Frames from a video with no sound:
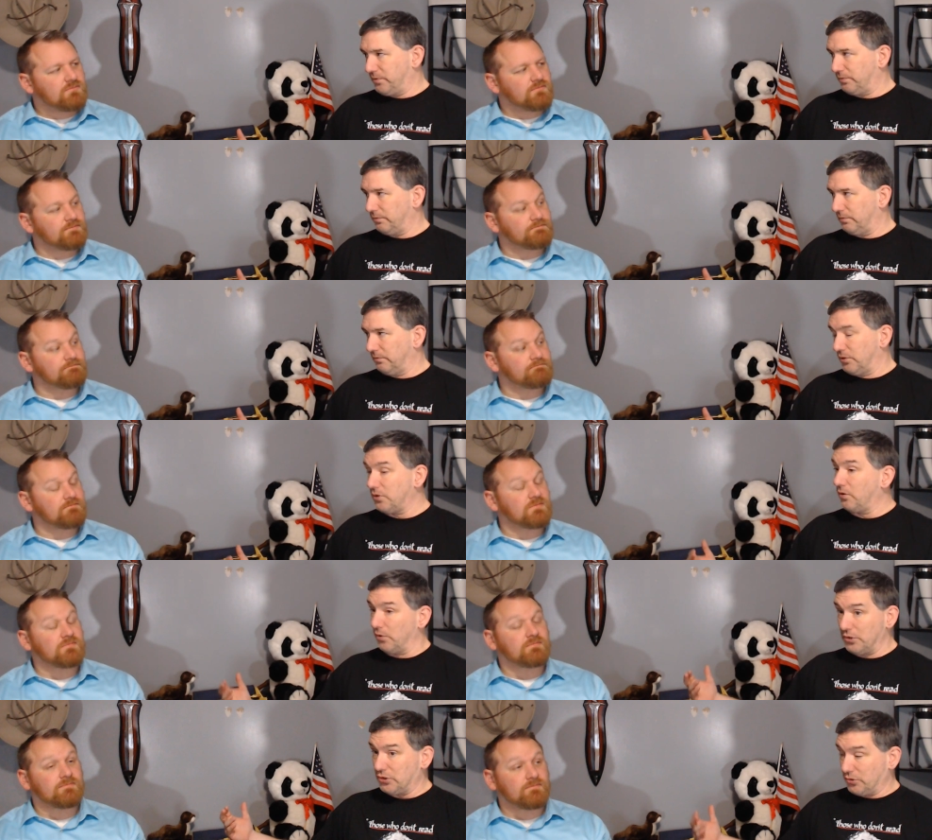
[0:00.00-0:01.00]
Speaker 1: mm-hmm. which, of
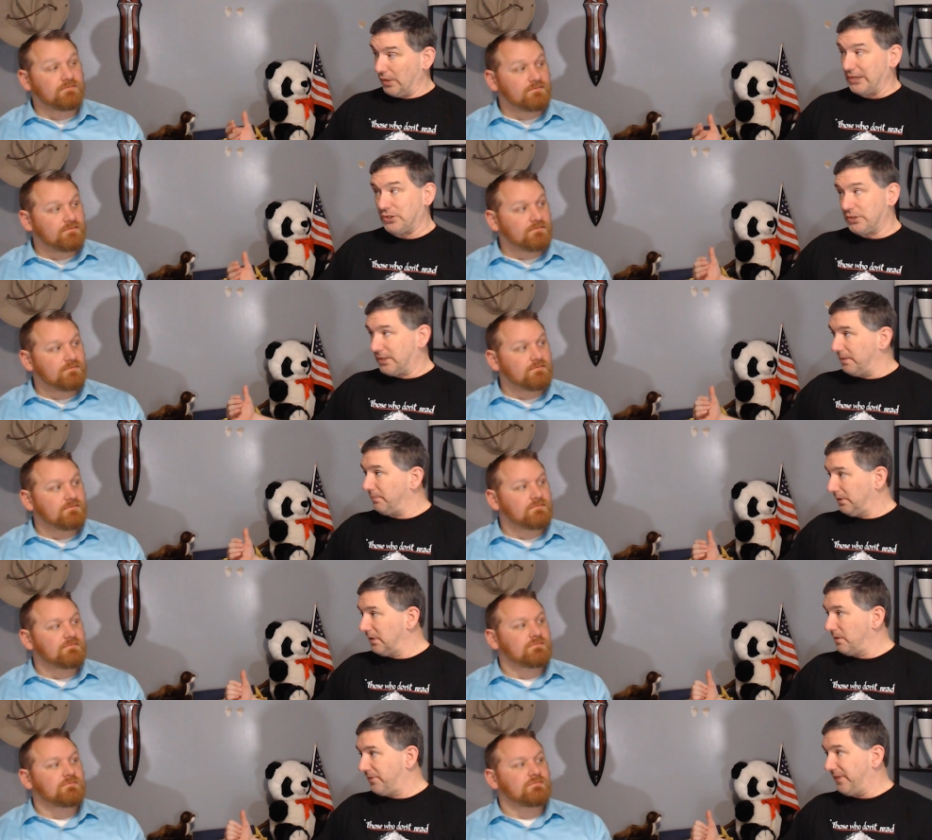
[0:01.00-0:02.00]
course, mm-hmm. stretches them a
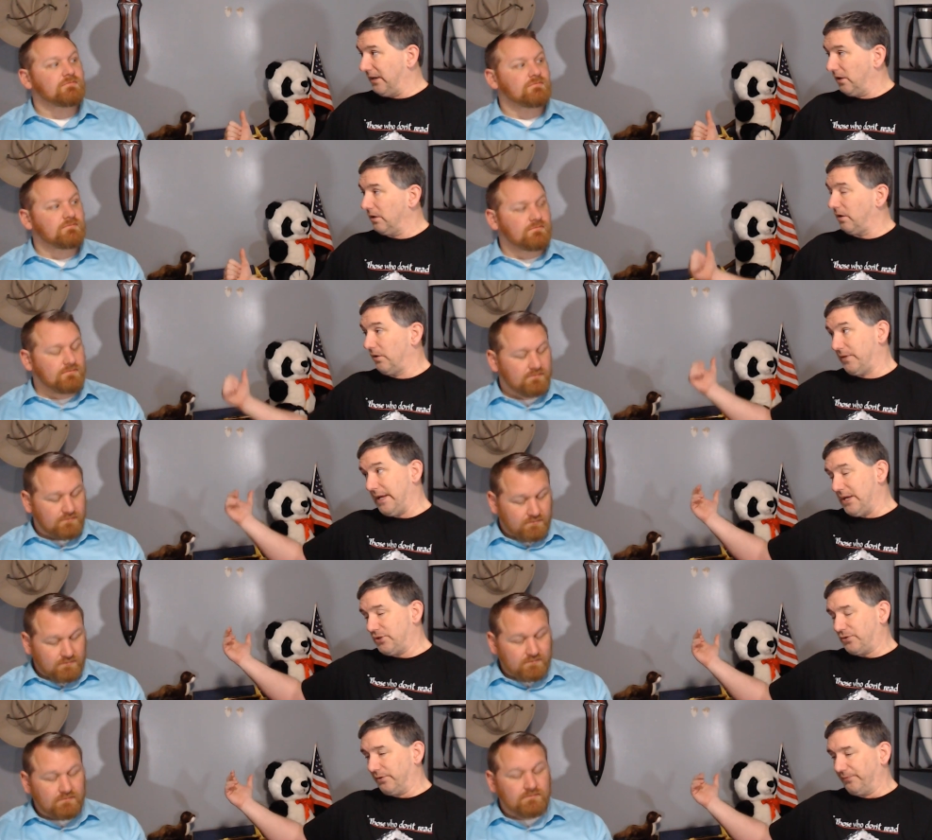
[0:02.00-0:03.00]
little thinner on mm-hmm. the
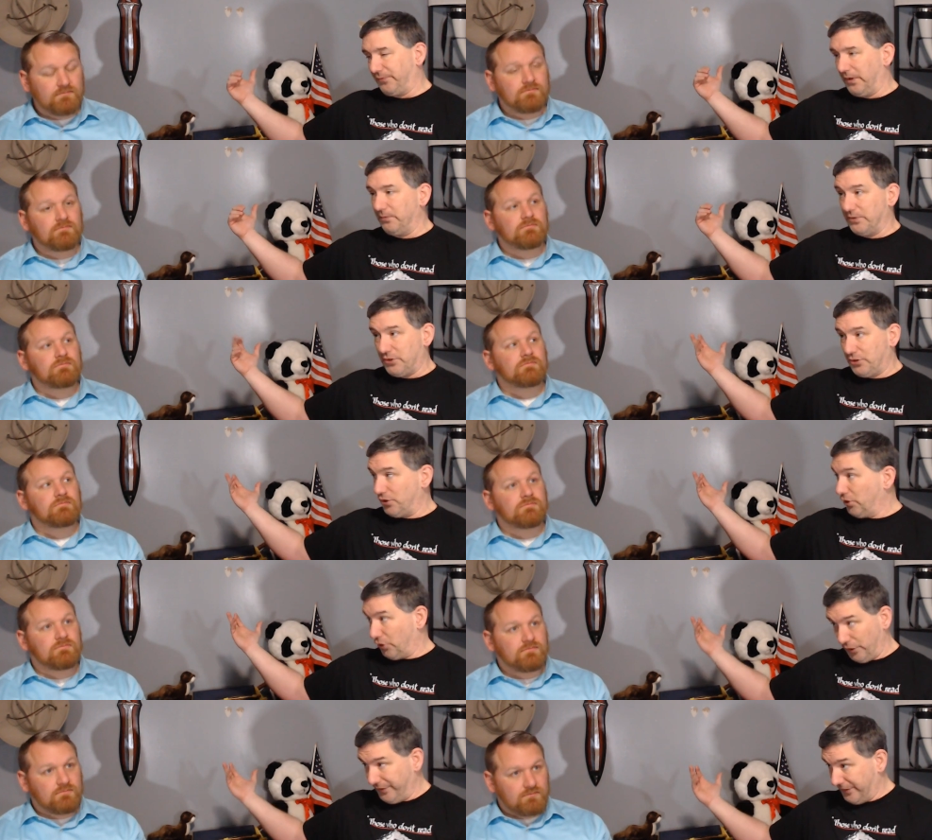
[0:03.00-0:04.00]
Eastern Front, which is a
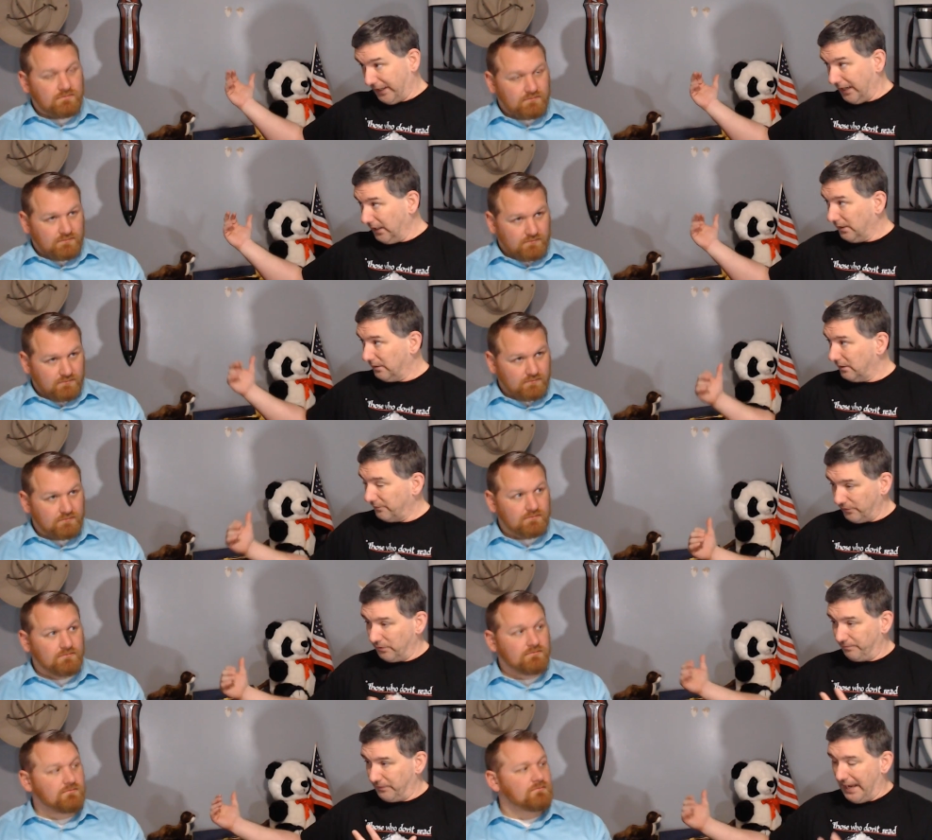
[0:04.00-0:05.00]
good thing mm-hmm.
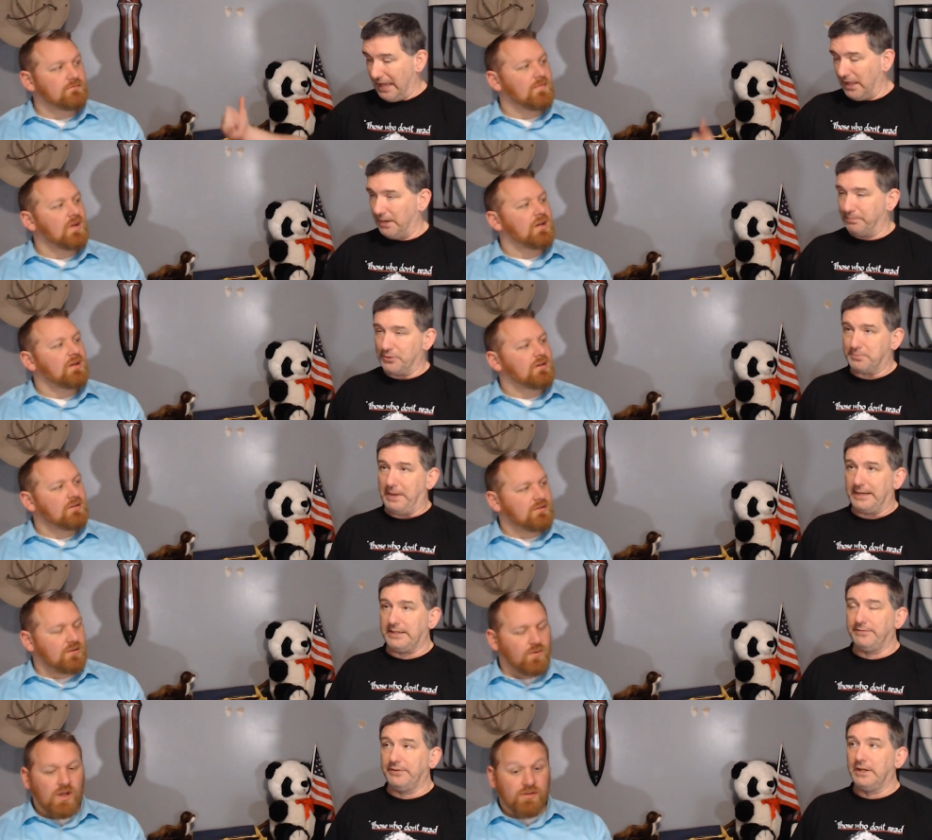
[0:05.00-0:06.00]
from the Allied
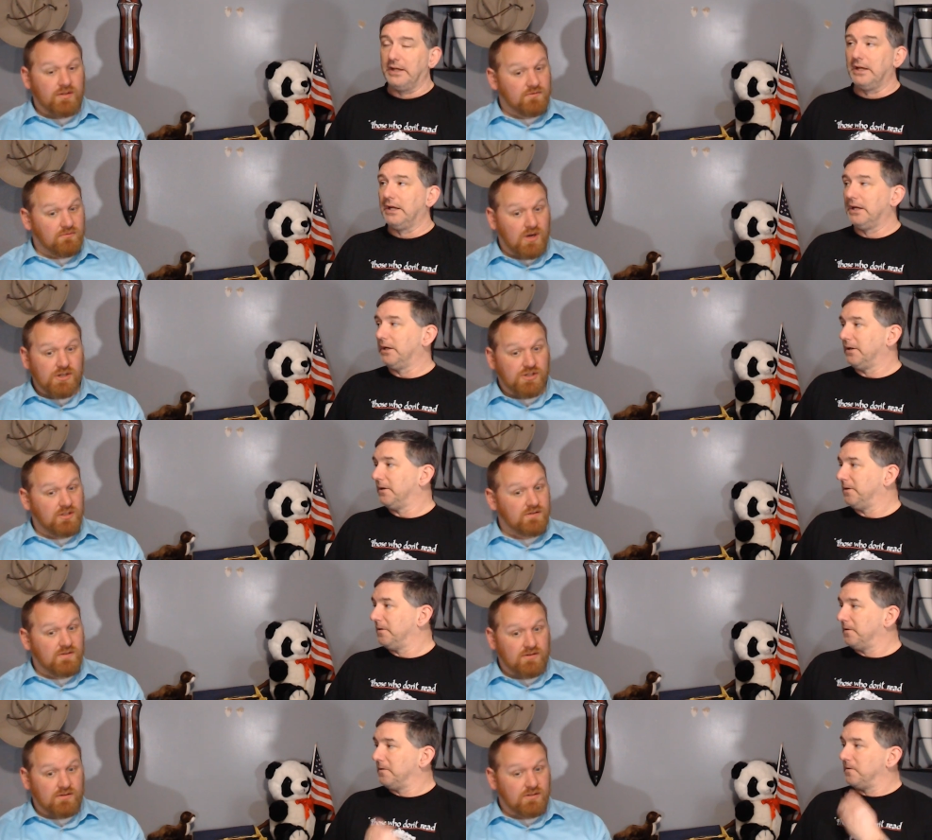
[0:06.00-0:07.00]
perspective.
Speaker 2: Well, the
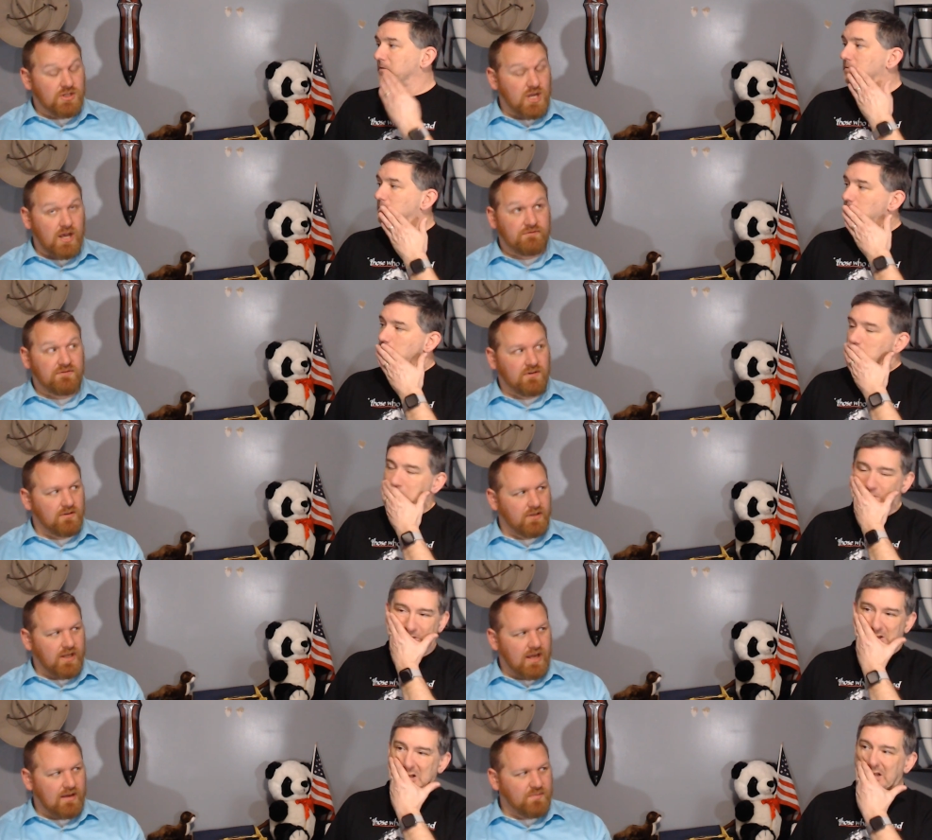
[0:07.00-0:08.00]
Russians are definitely
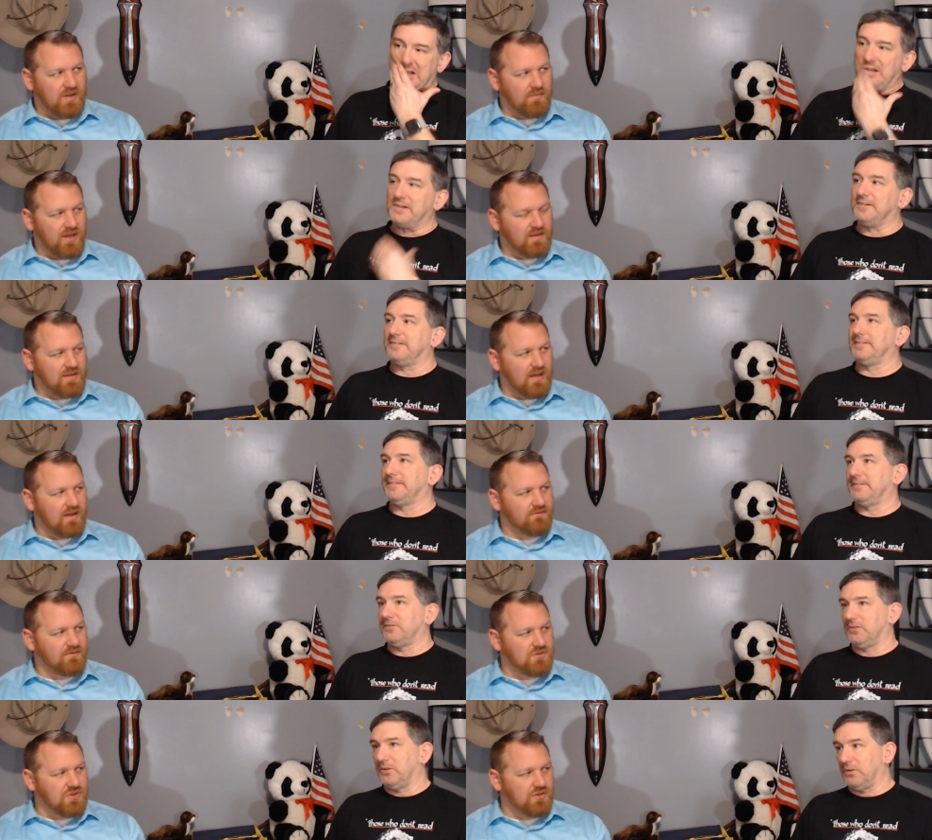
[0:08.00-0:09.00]
happy about that
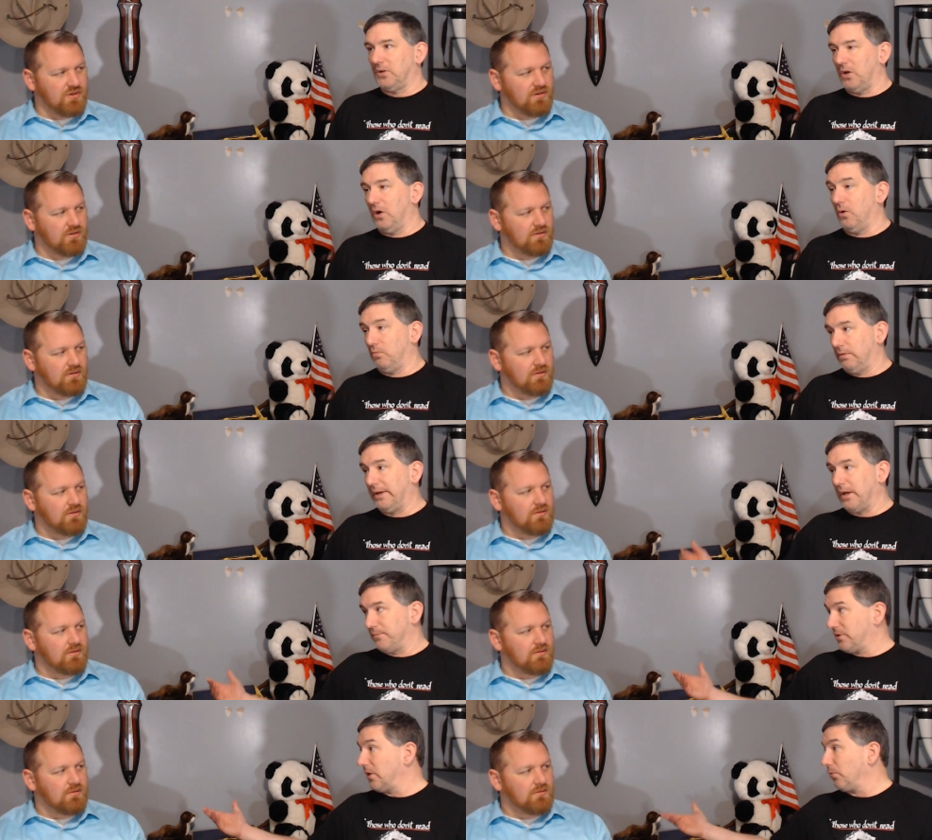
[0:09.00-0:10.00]
for sure.
Speaker 1: Oh, it
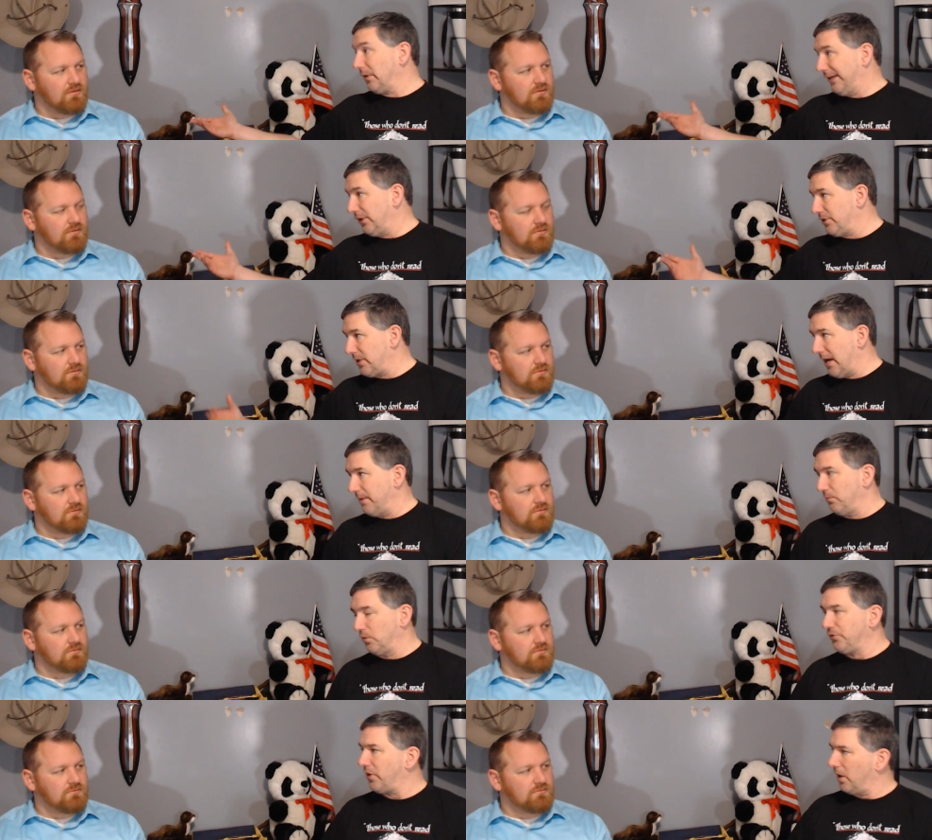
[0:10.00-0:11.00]
comes at a really good time.
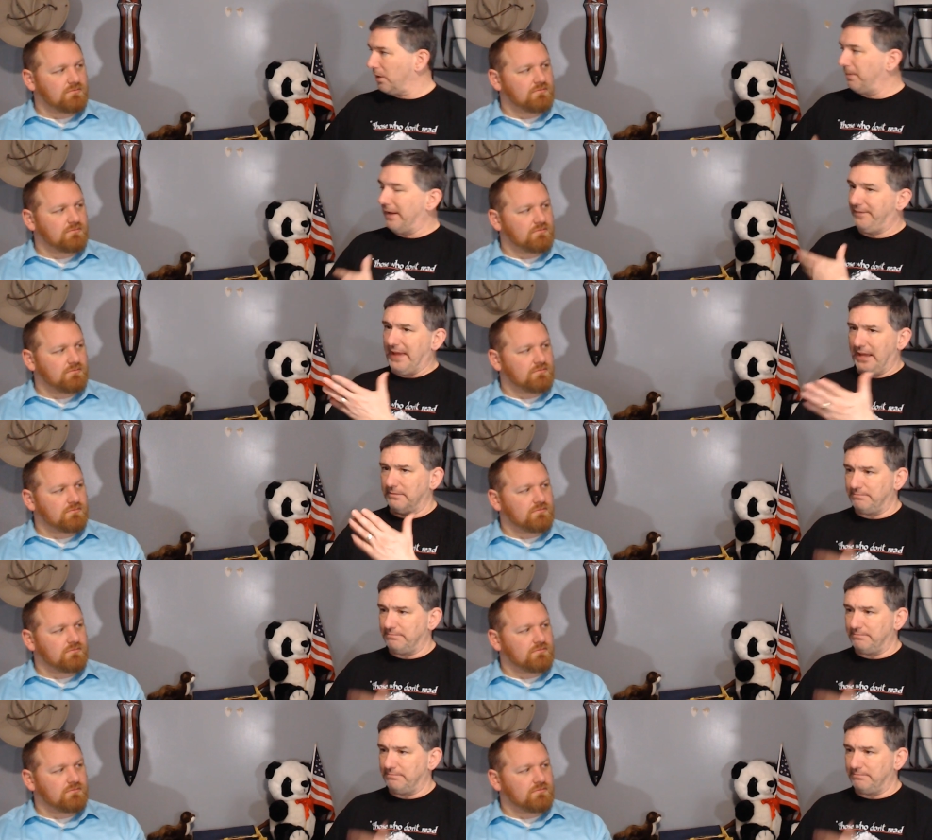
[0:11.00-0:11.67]
We'll talk about that